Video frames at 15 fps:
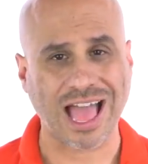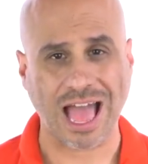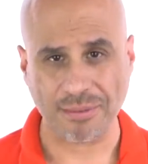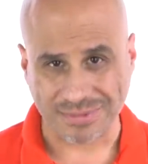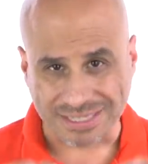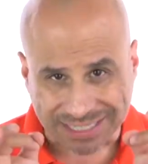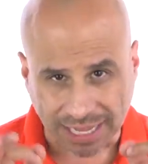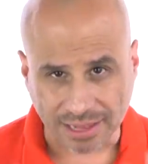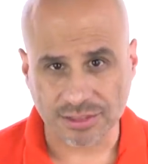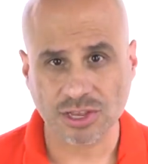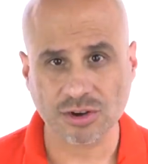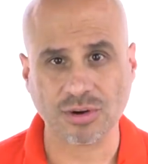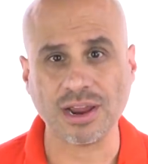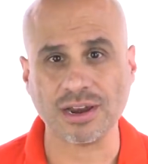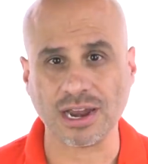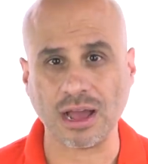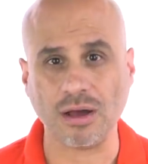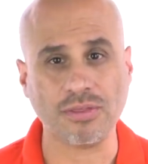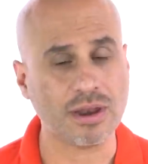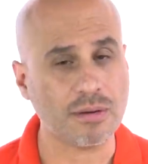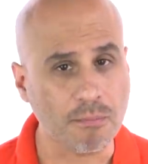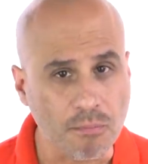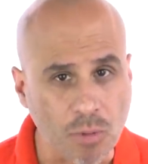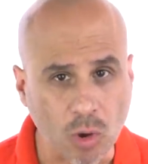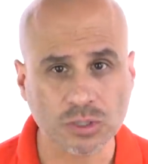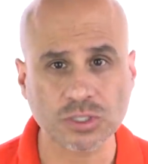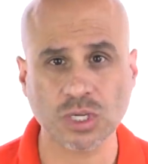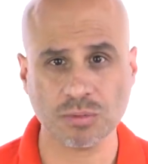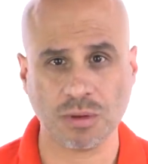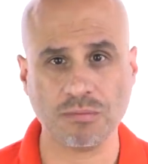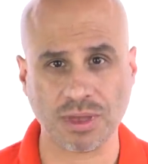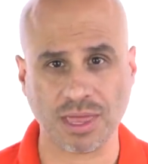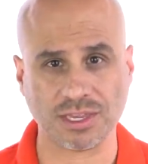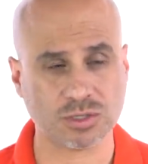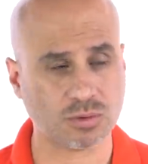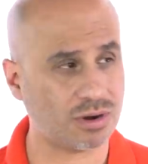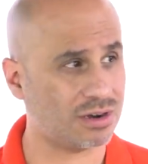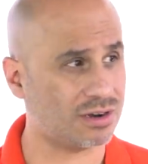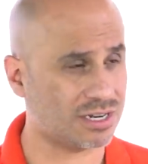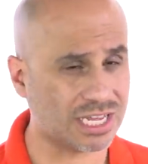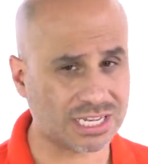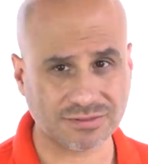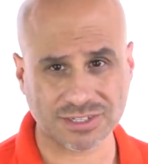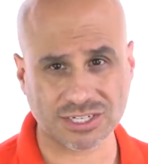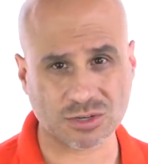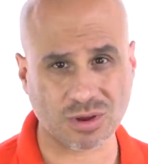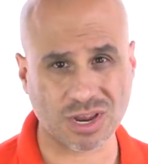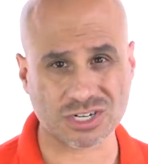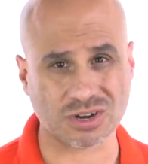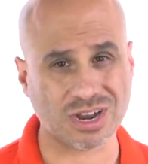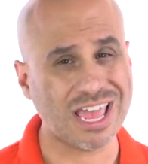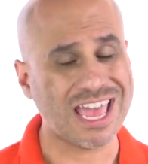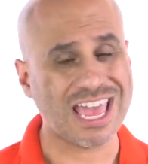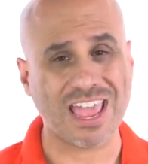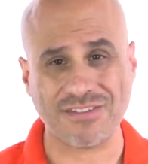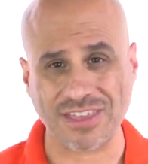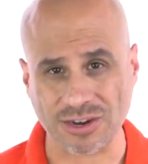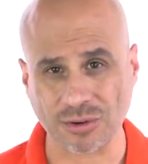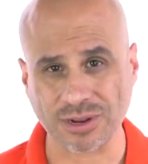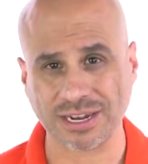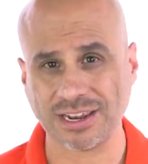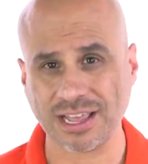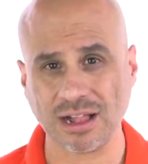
I'm telling you right now that most human beings who are in an addictive situation, if they don't get